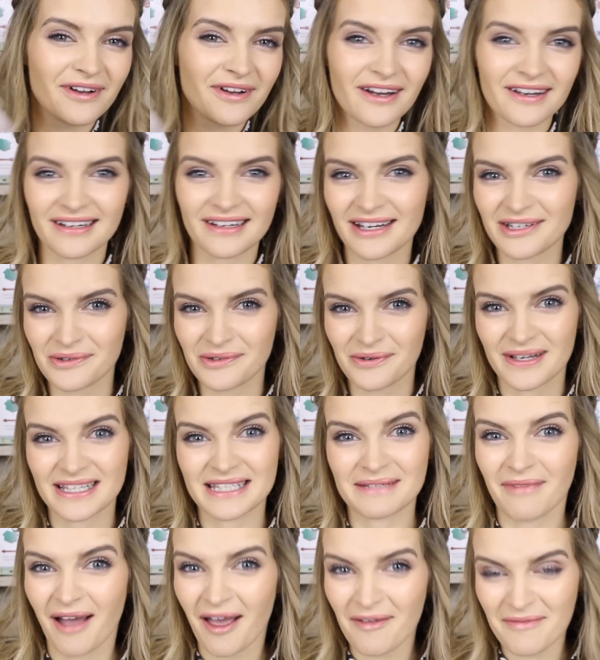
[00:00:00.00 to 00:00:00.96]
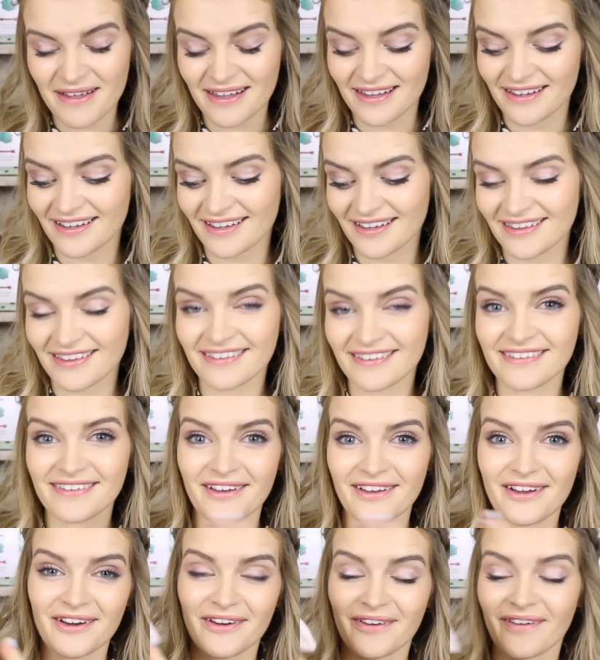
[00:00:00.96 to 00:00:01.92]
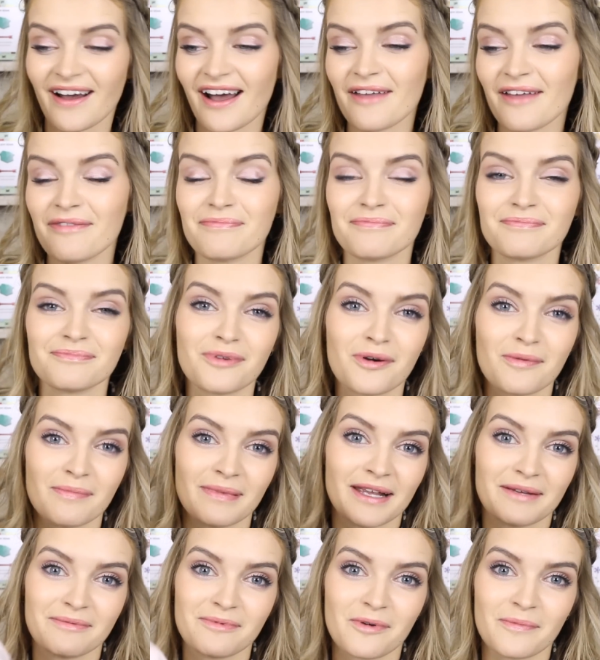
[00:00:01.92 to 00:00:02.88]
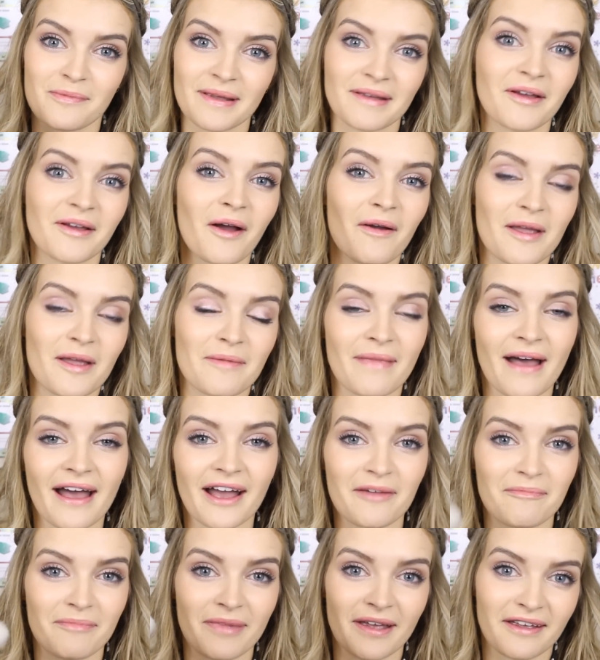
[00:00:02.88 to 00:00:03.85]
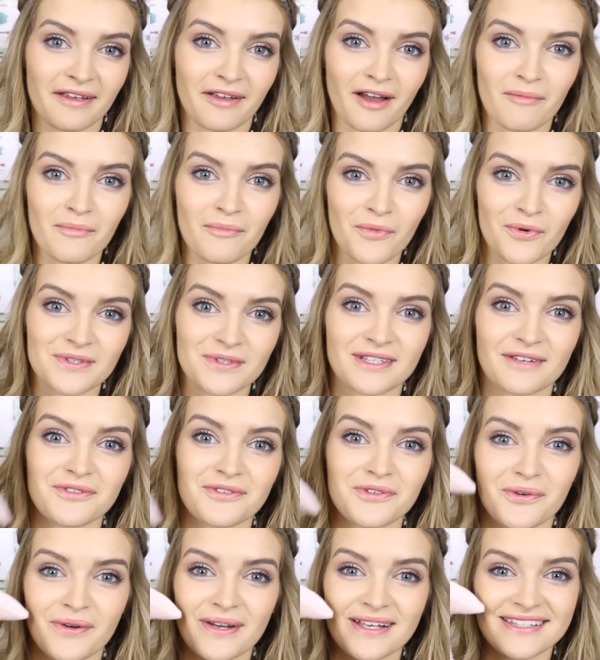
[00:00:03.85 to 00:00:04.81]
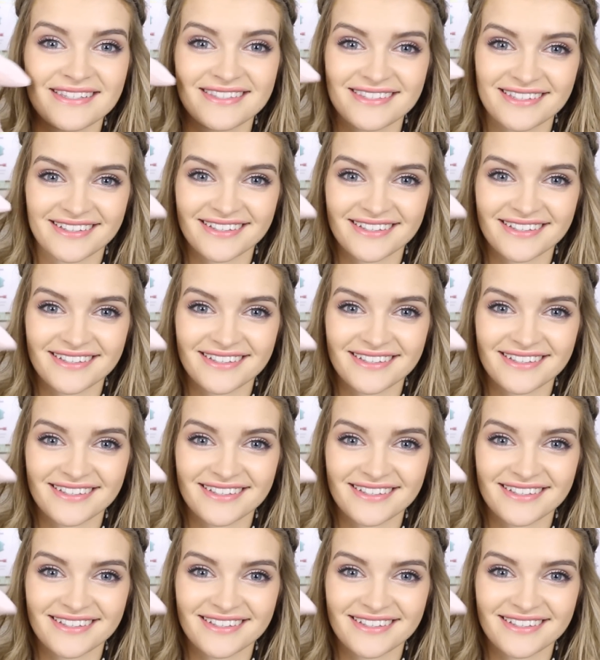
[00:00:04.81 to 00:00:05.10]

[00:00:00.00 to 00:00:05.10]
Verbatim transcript: for cuddly toys in my opinion, so I probably will be going back and picking up more stuffed toys